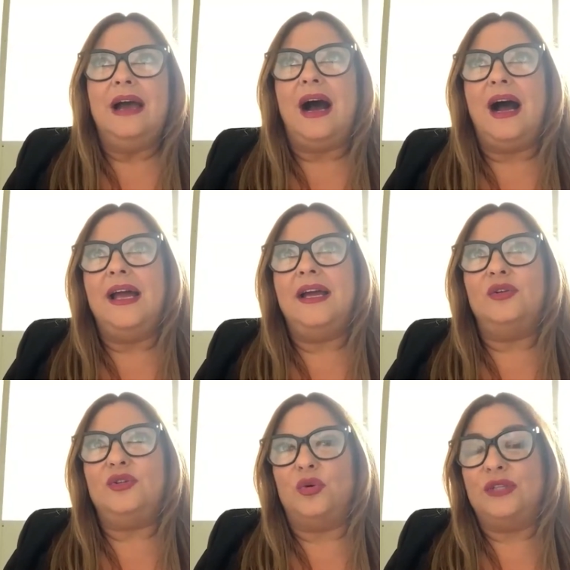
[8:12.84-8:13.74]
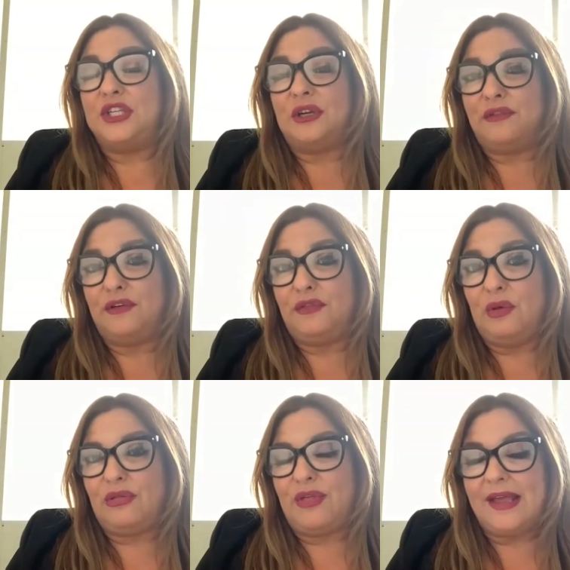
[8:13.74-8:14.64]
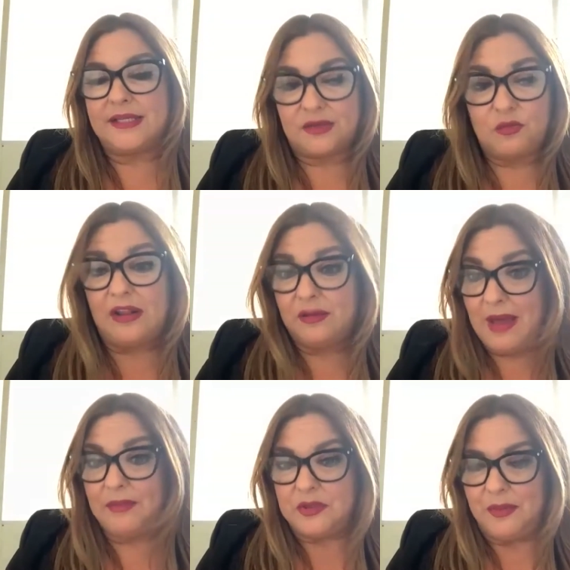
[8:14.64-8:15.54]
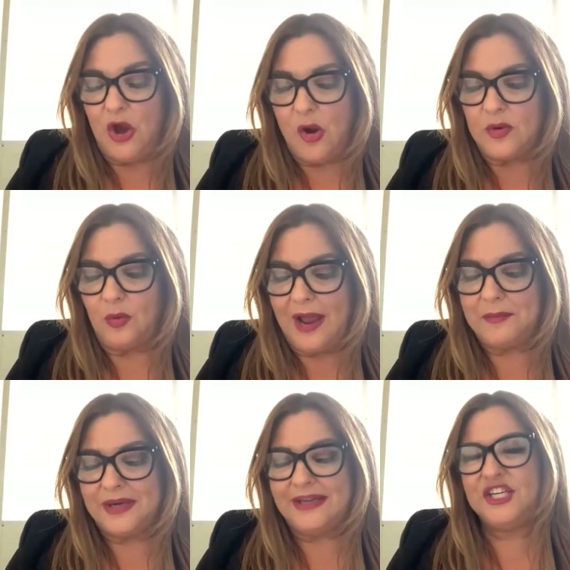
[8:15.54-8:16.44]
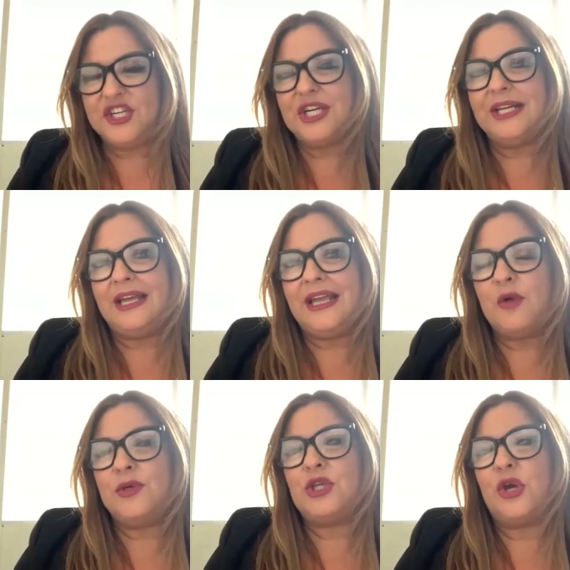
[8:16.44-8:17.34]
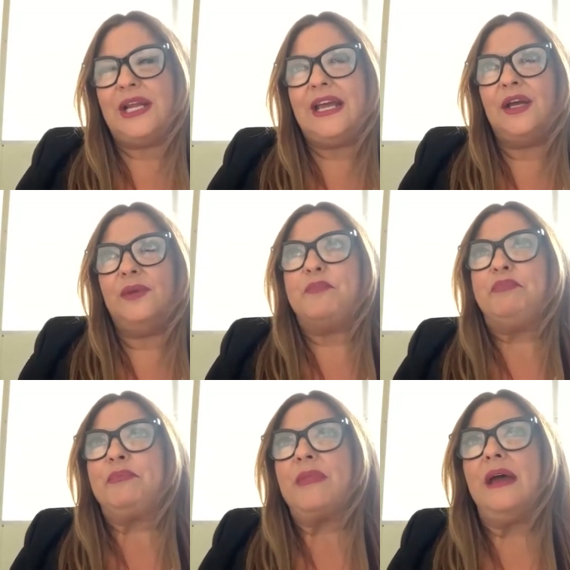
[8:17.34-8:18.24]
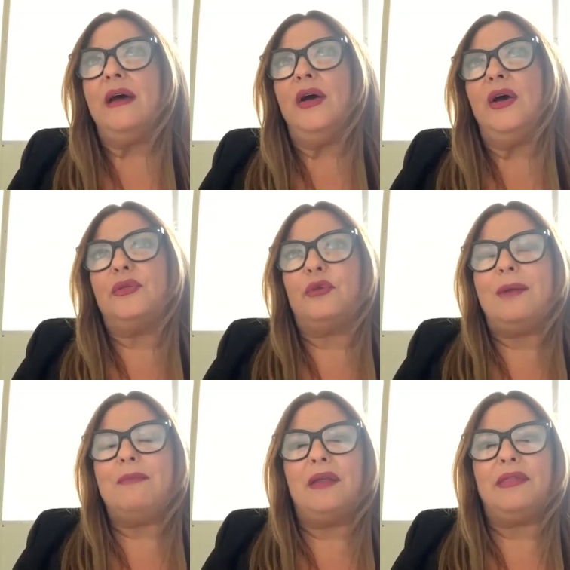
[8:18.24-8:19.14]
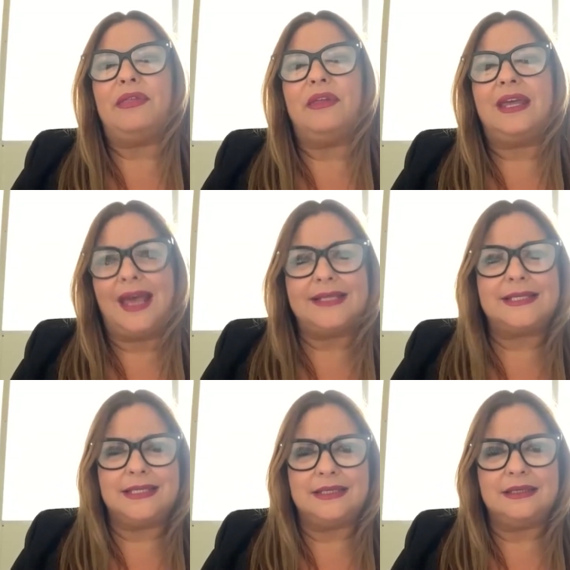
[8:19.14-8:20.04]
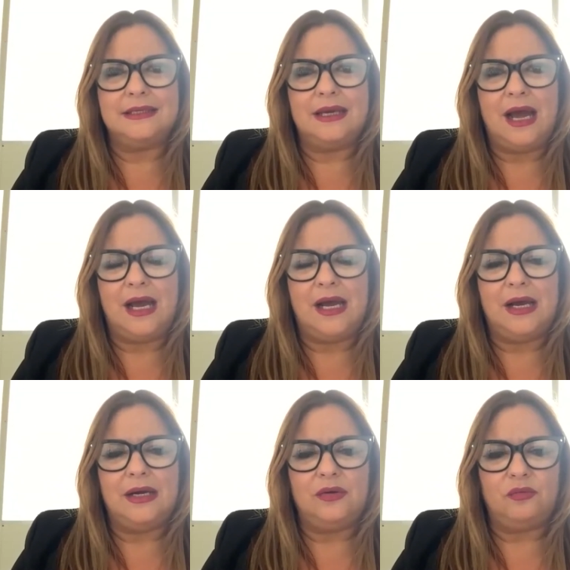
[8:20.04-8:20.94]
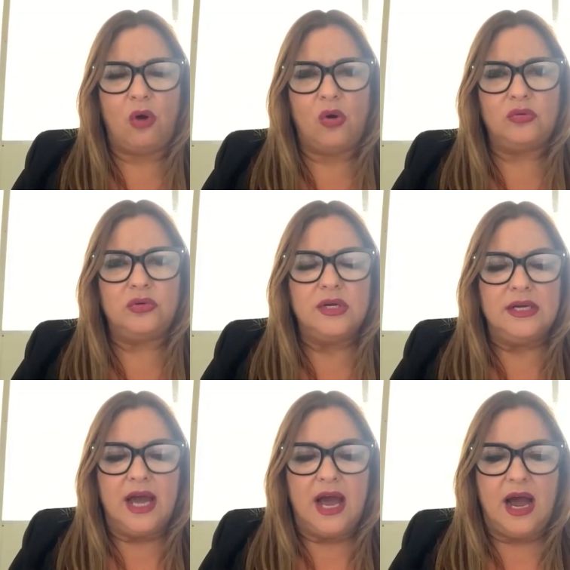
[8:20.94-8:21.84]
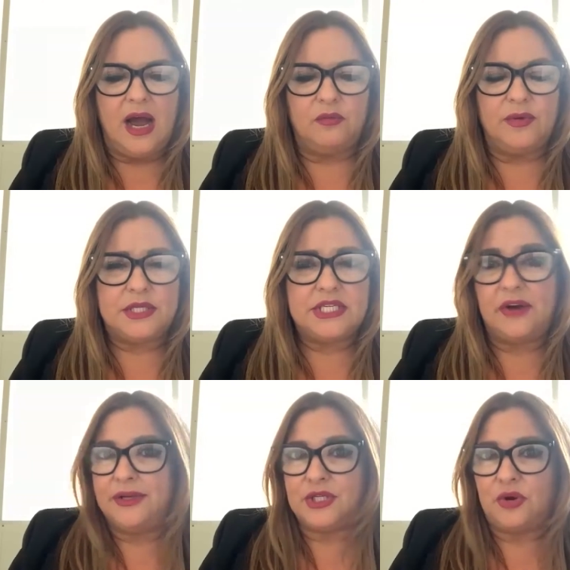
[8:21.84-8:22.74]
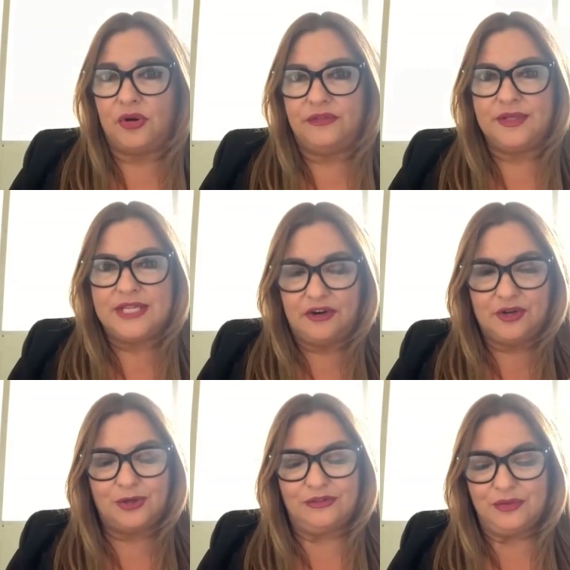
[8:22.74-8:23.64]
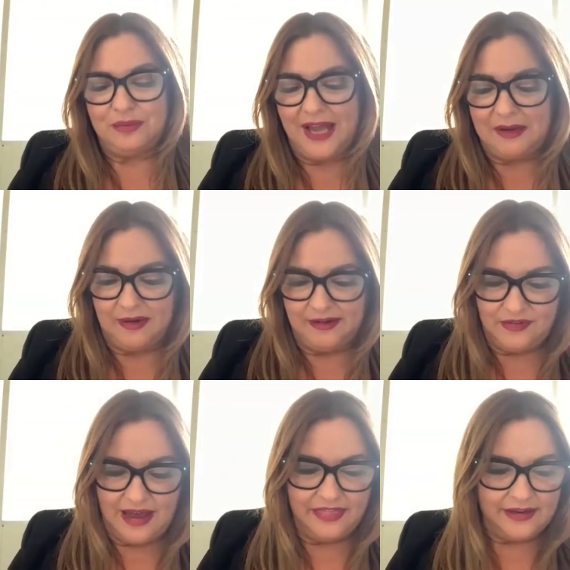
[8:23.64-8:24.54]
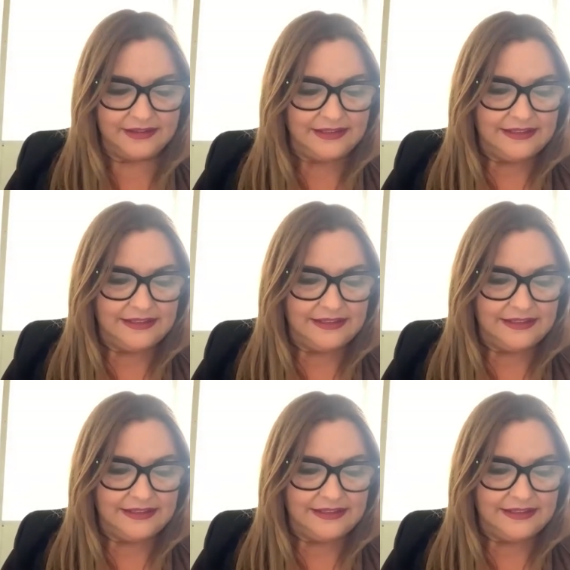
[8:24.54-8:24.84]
I auditioned for a few things, and one of them happened to be Home and Away. But initially, it was only a, a, a three month guest uh, role uh, with Terence Donovan, Terry Donovan playing my father.